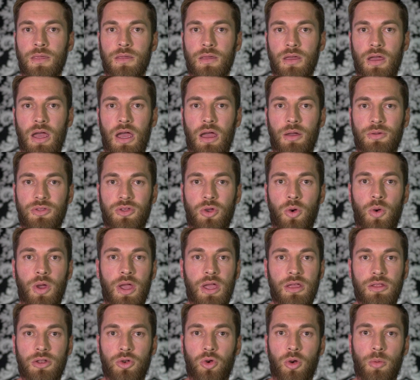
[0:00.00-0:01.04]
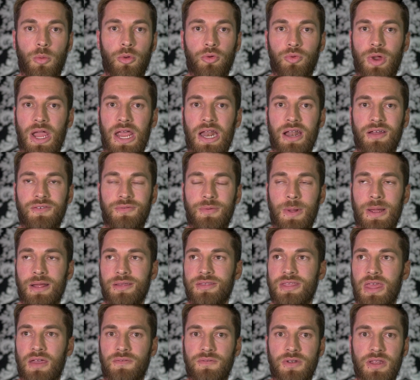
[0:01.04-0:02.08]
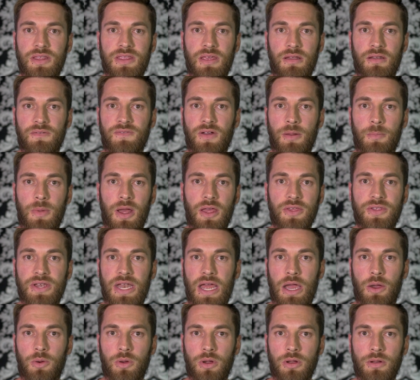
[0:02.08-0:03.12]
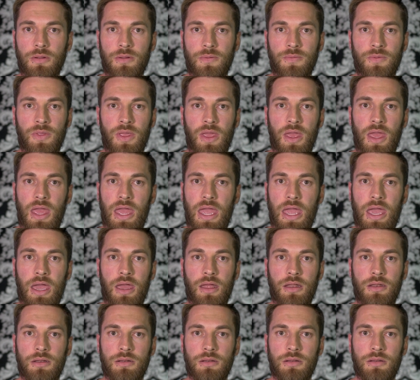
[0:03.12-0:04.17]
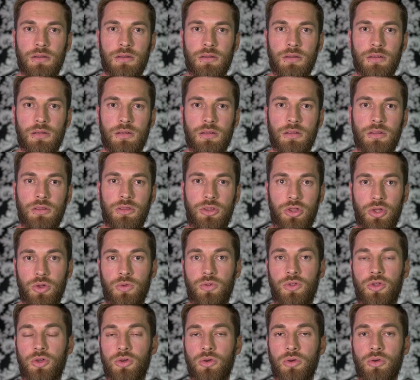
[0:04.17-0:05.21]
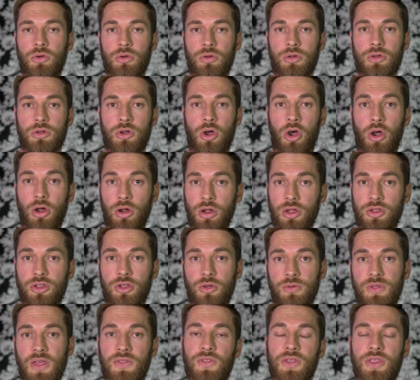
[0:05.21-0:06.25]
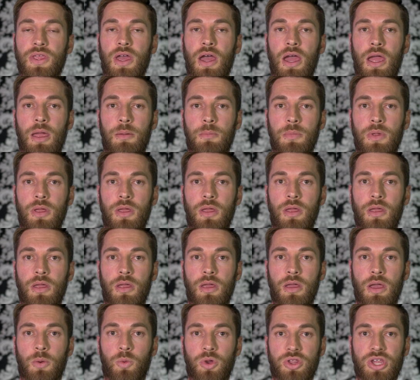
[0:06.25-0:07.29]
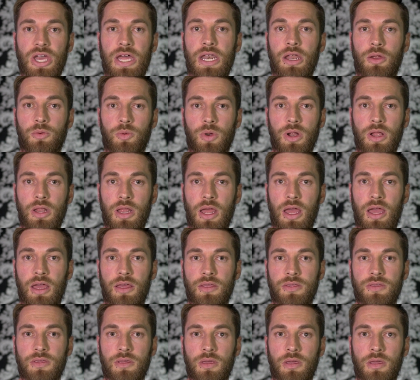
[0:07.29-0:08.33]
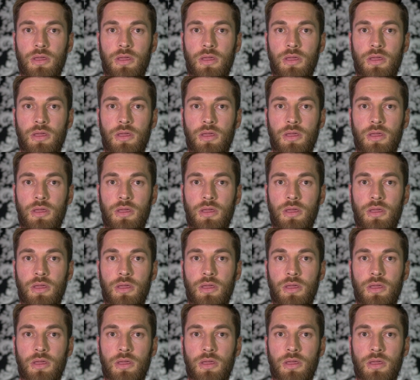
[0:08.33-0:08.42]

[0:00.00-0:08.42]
I was going a normal rate of about 70, 75 miles an hour, and due to car issues at the time, which I didn't realize,